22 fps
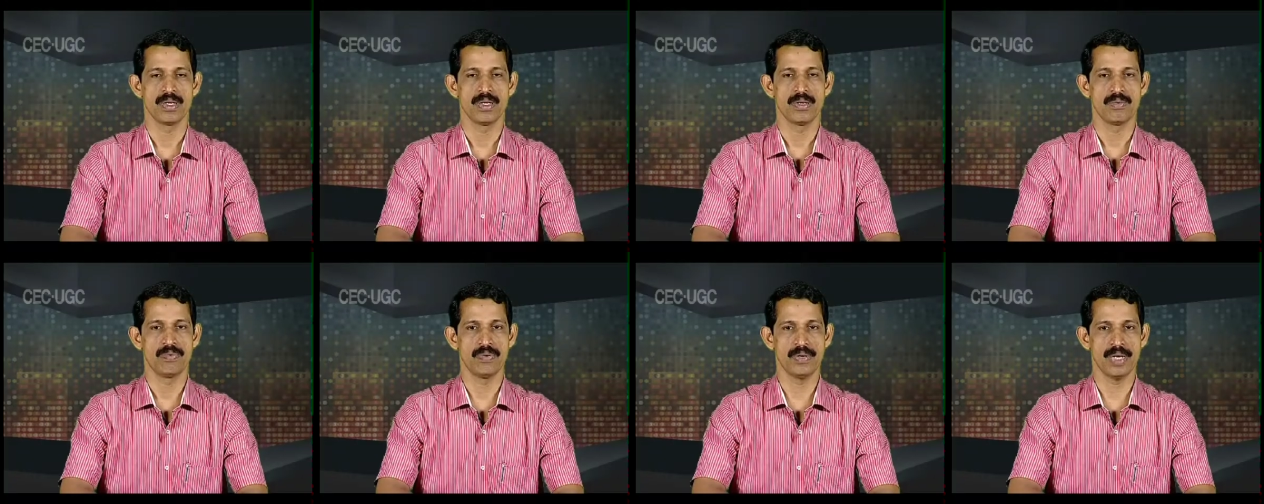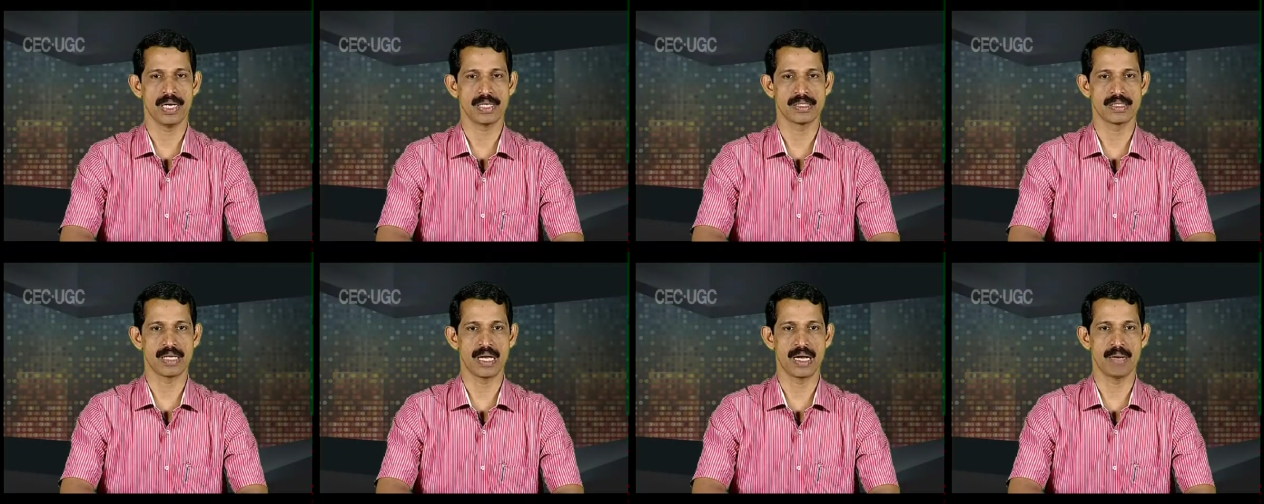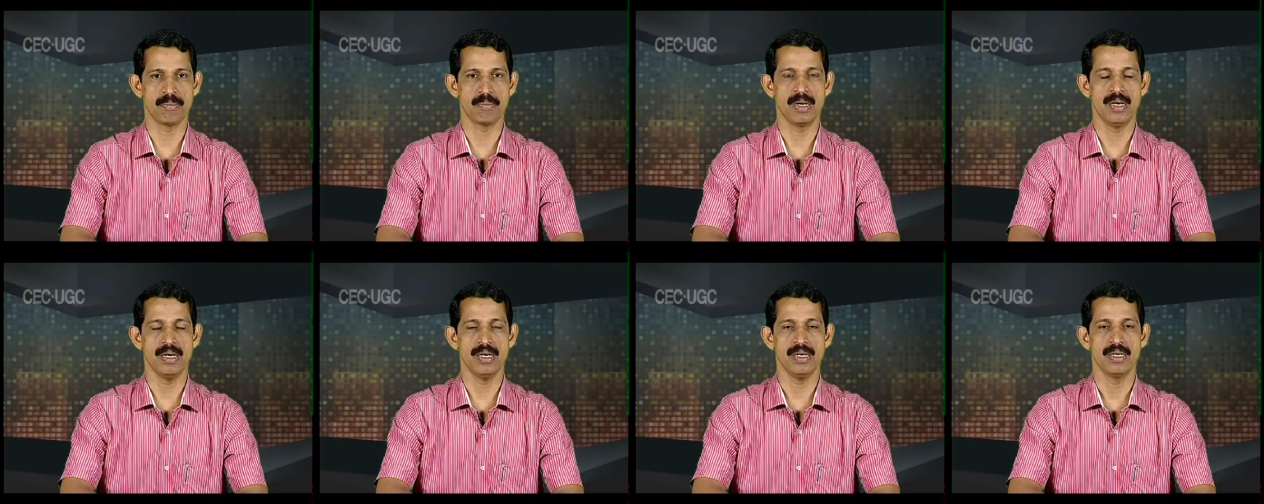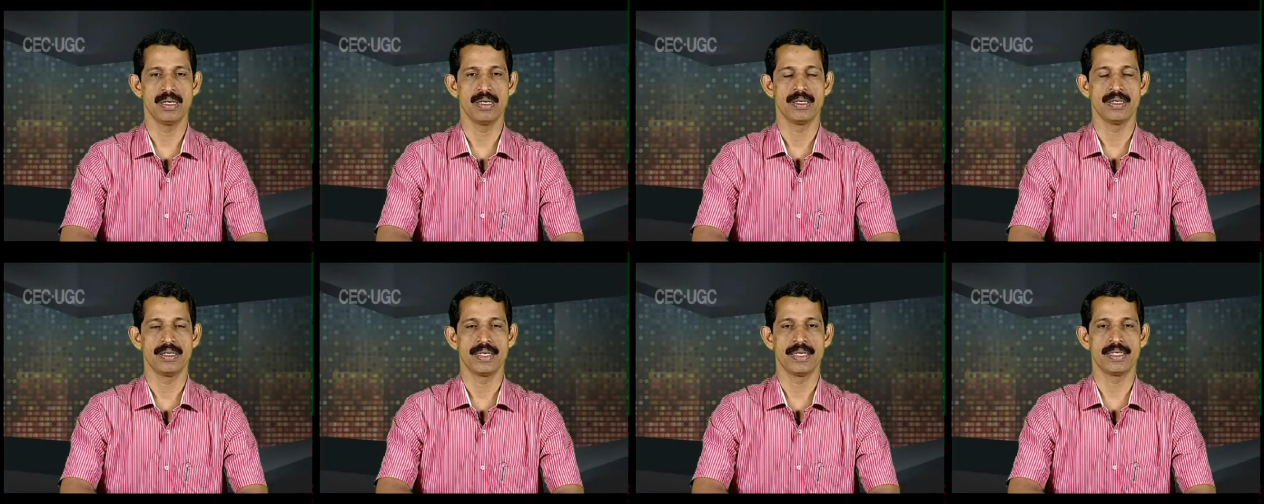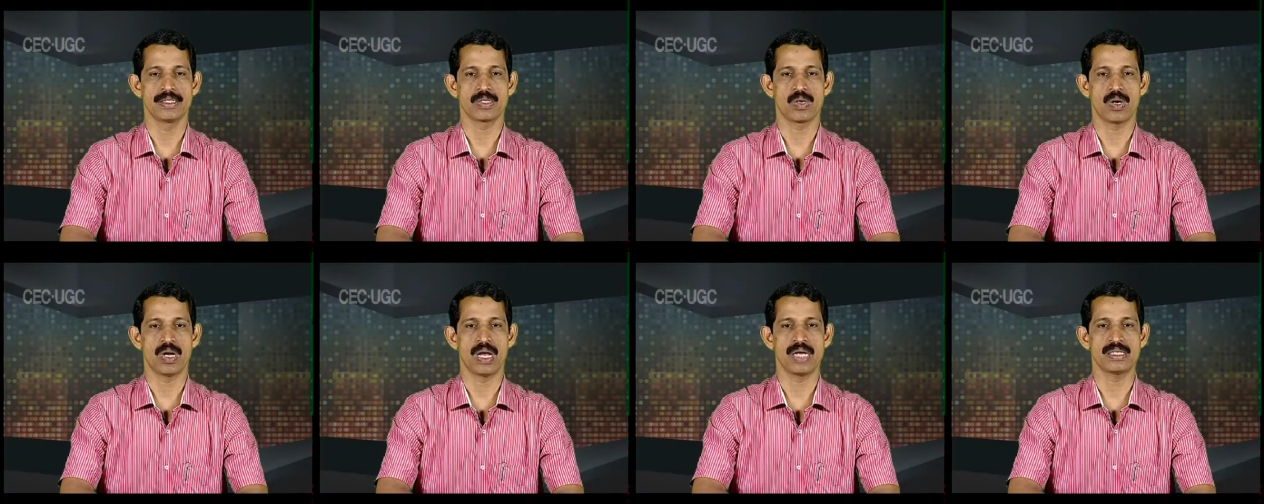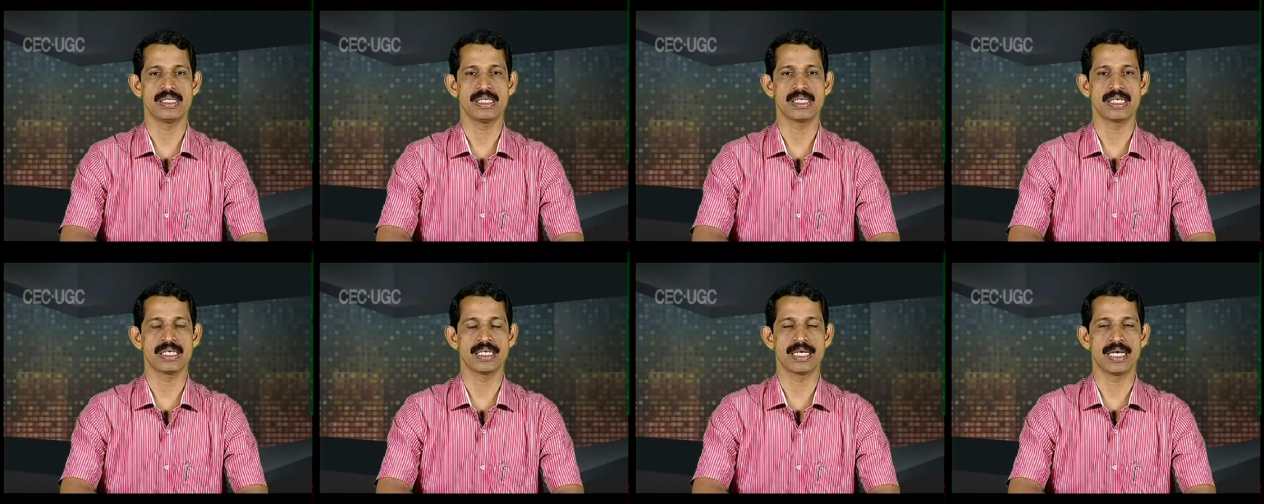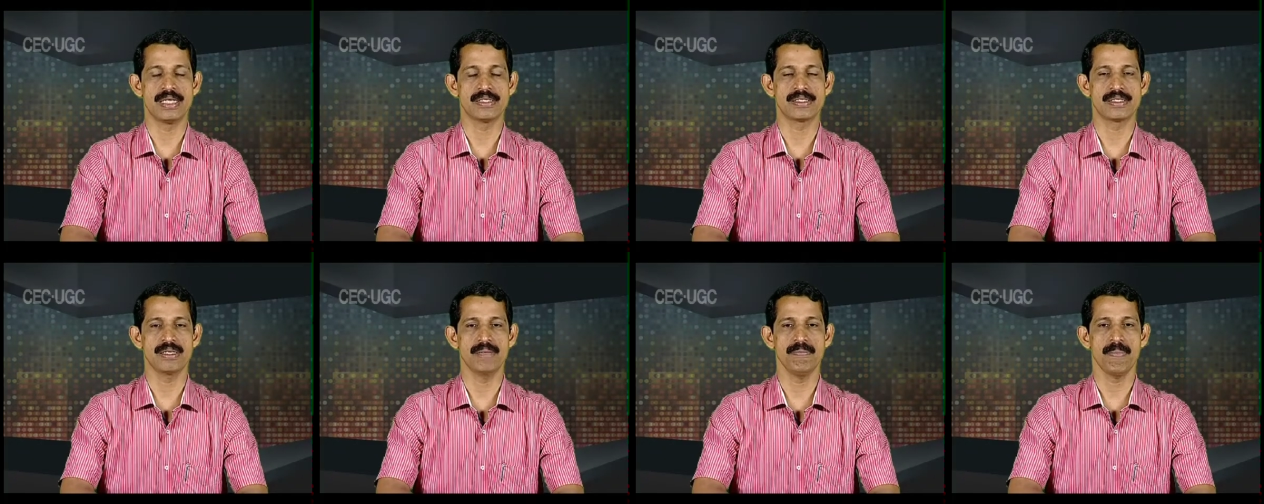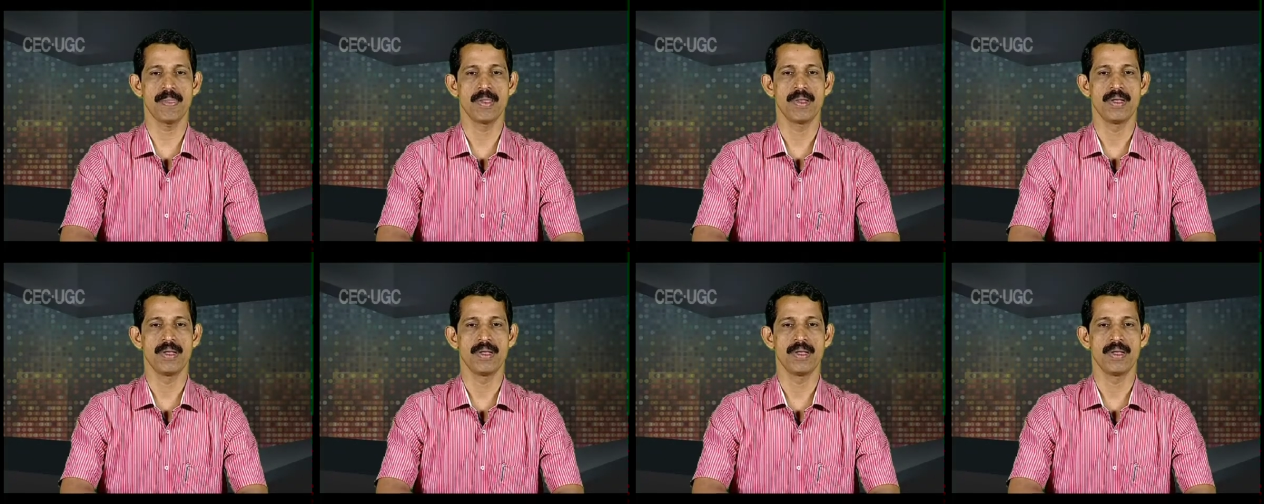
For example, in scholastic realism,